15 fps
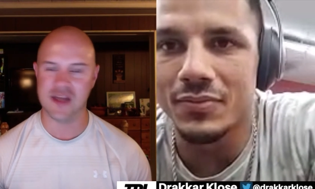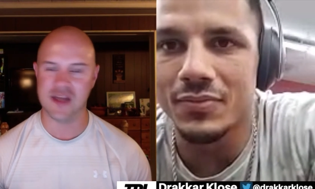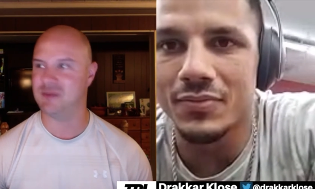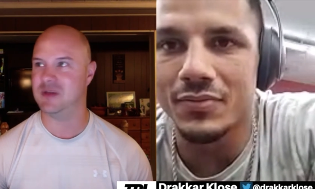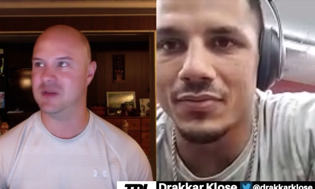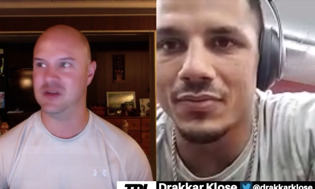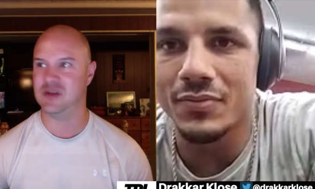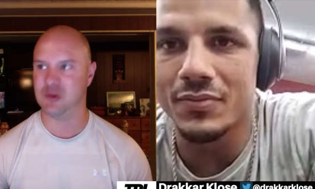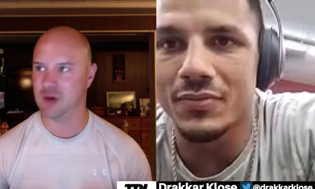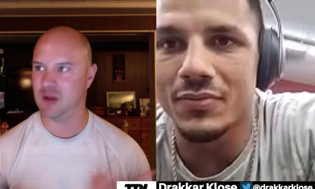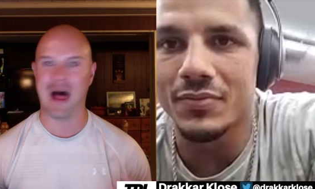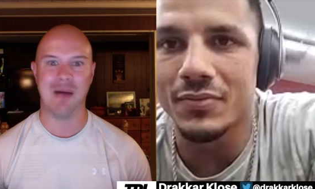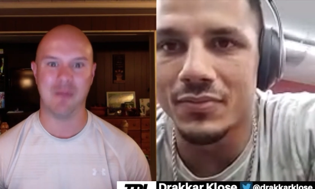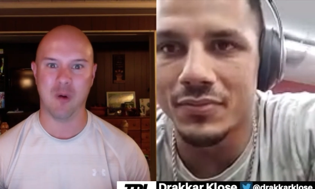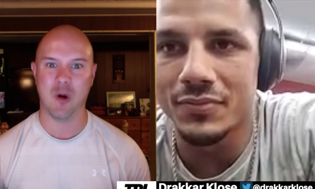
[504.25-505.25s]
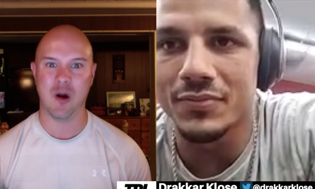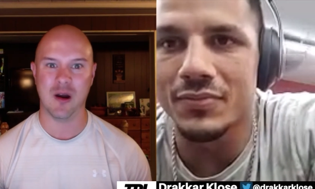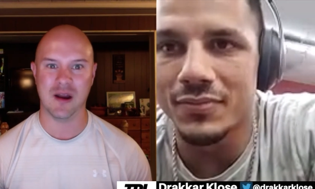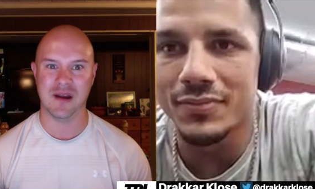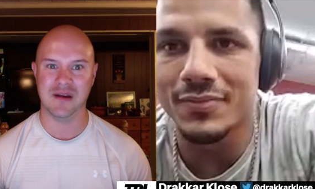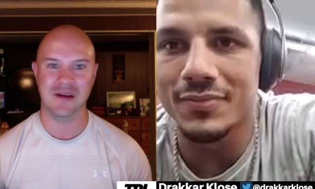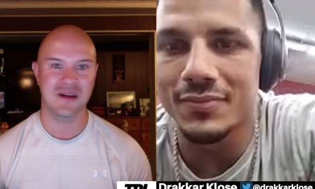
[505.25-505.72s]
Speaker 1: He's going to be doing a lot more,
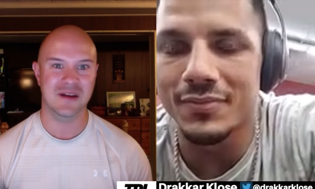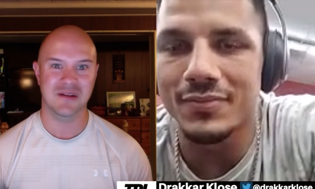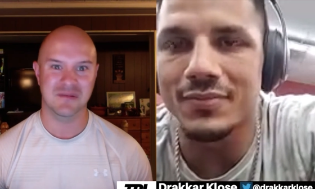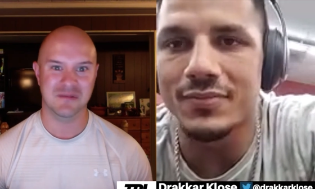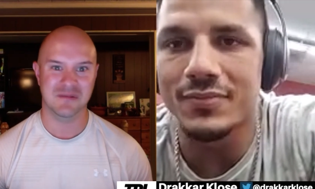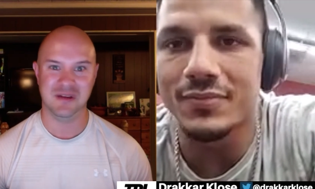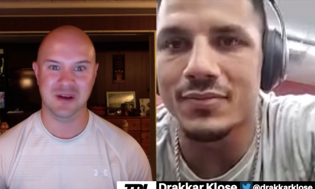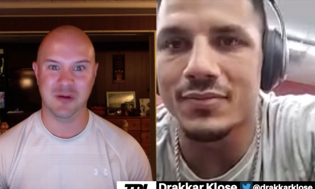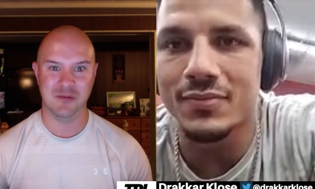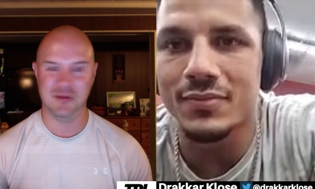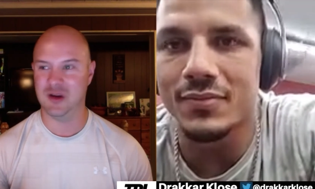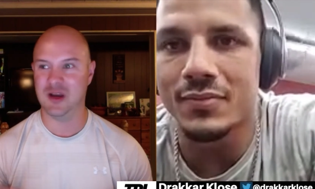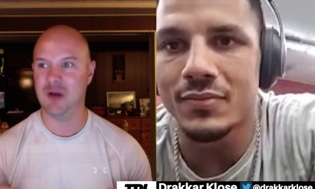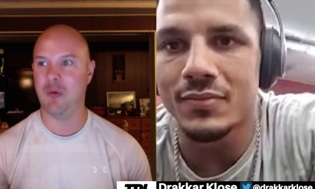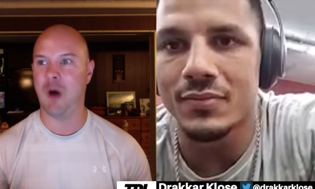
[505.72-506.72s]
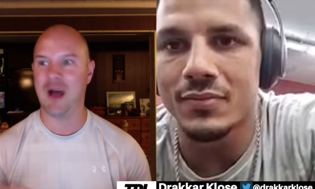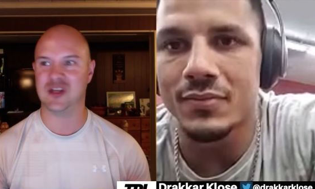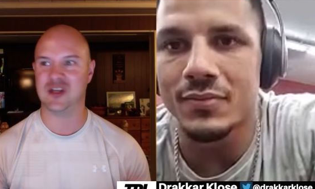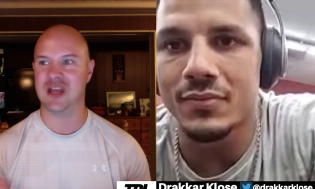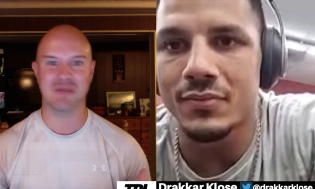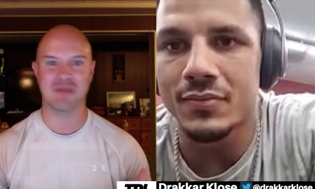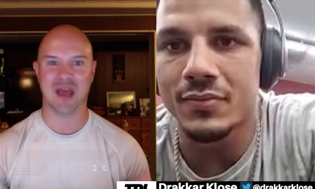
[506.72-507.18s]
and you know you're going to
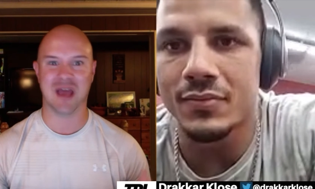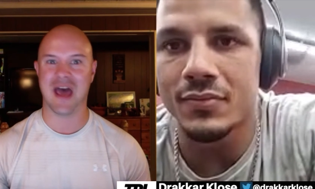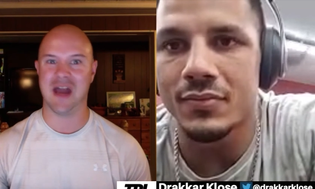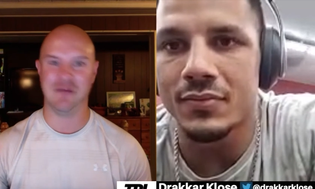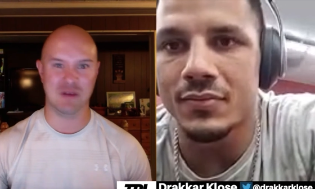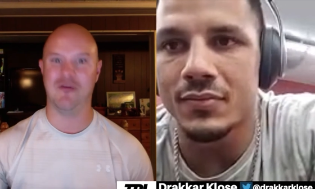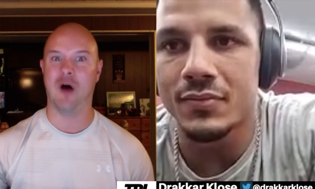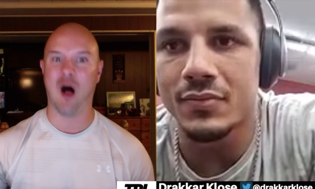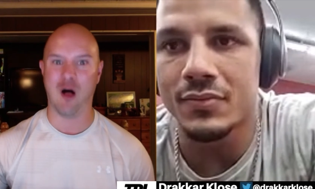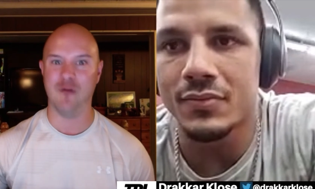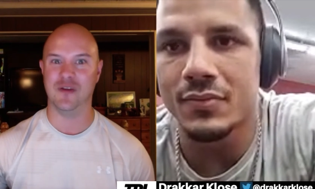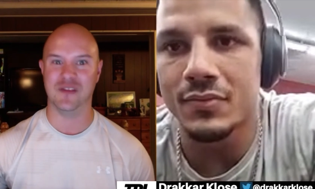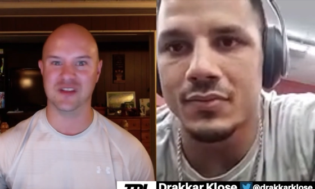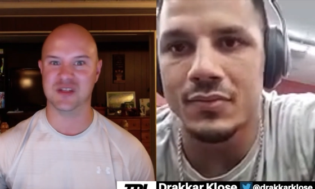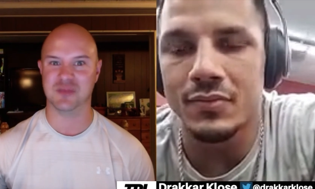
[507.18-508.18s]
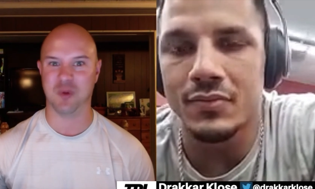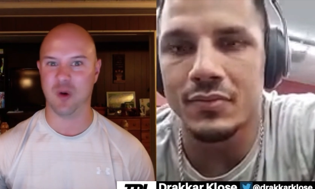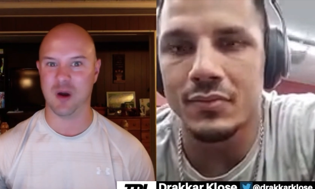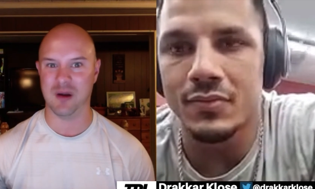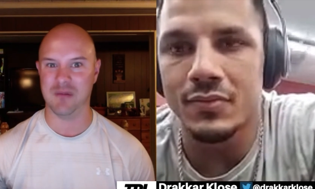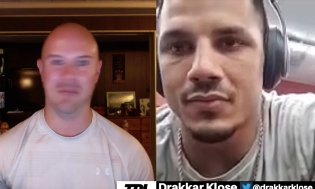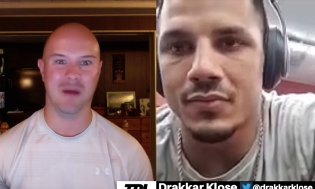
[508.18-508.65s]
watch him kind of evolve in the
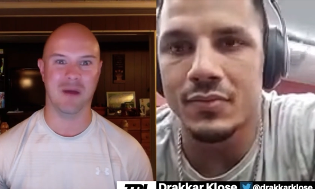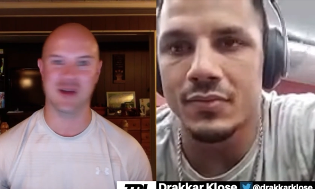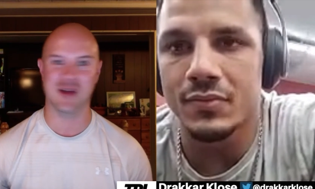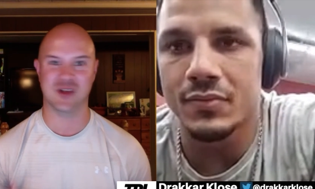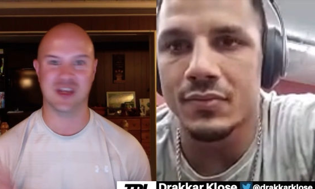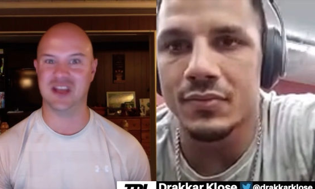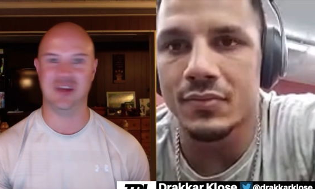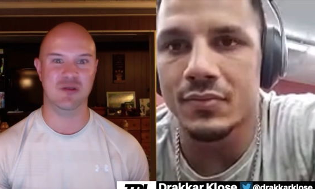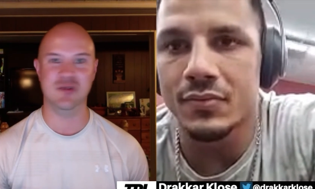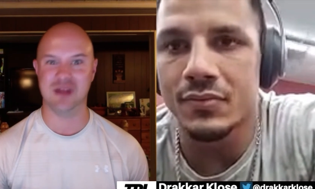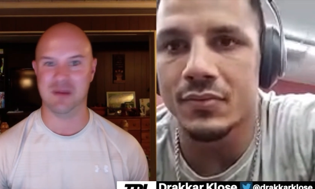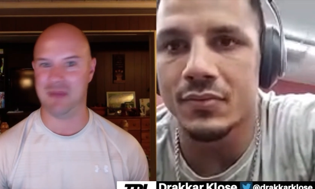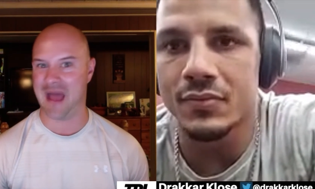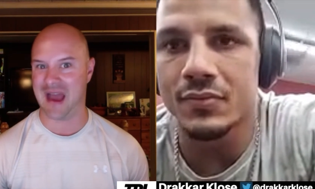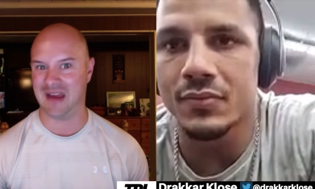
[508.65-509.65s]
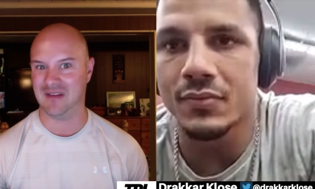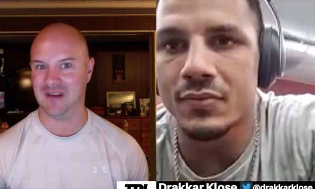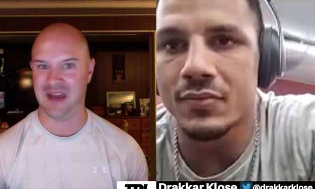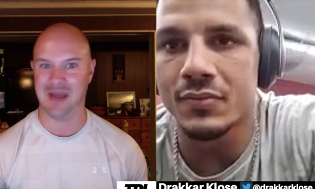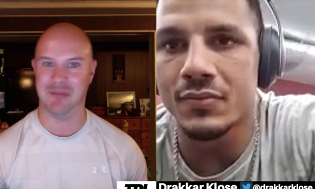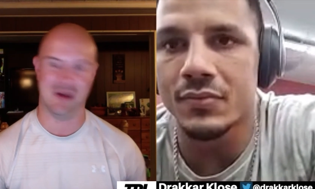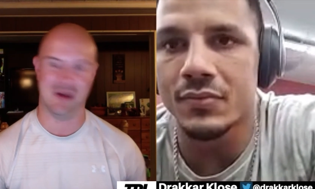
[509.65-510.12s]
sport, much like you did back in the
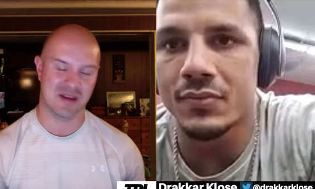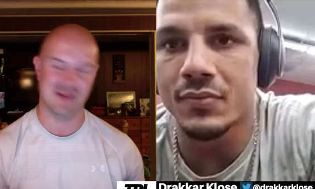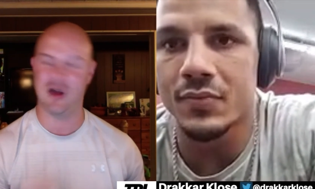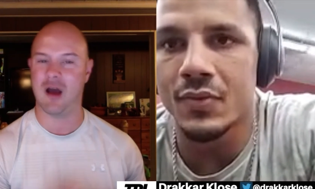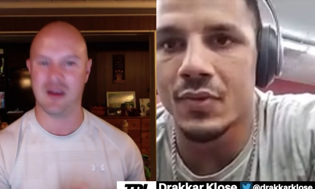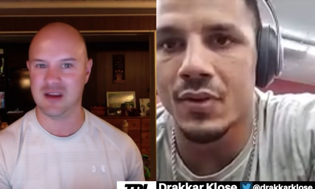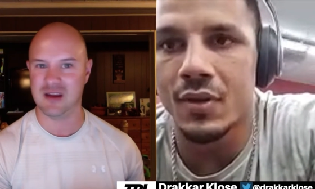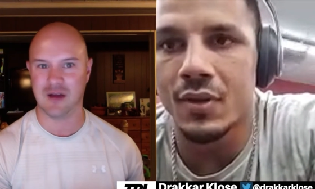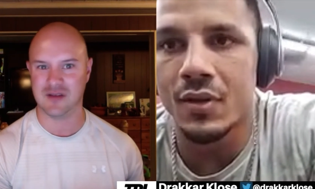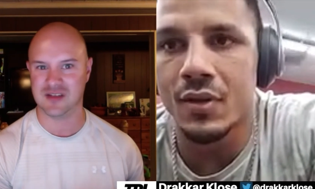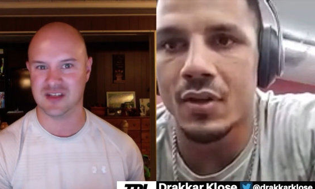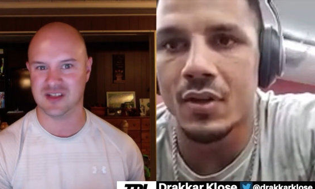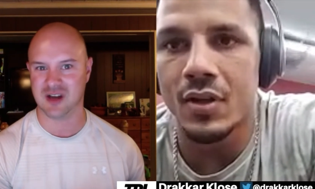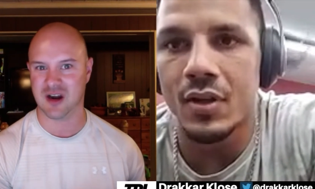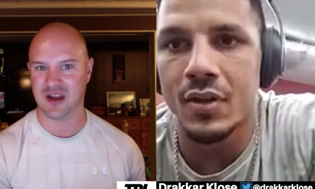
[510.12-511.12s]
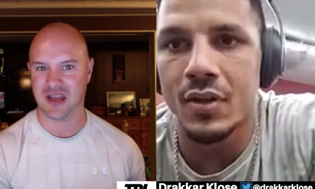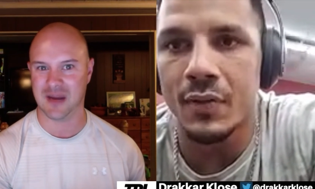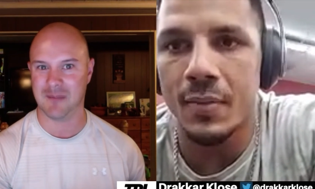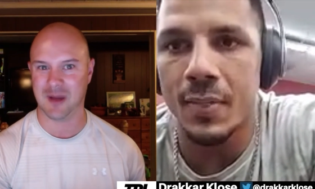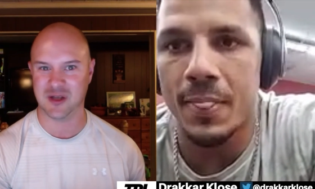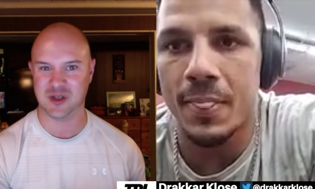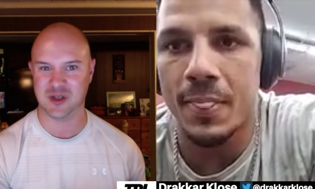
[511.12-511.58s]
day. But he uh, he obviously starting at
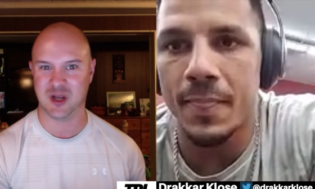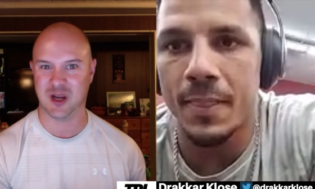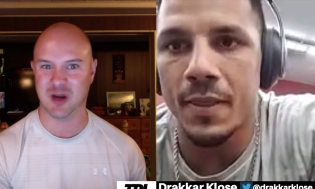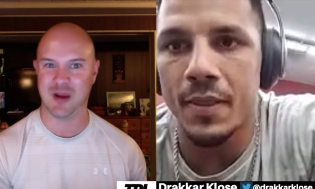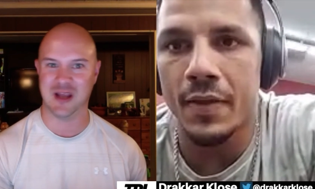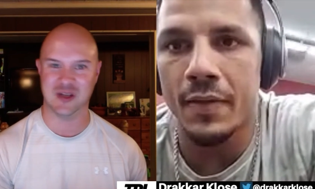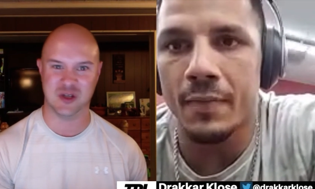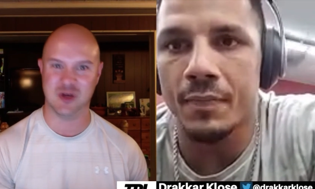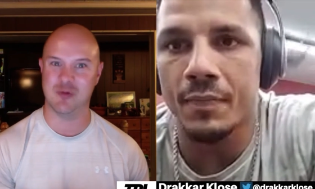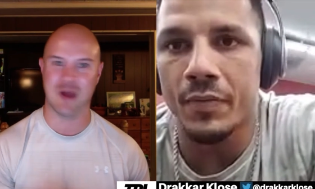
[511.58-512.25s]
a much younger age. Are you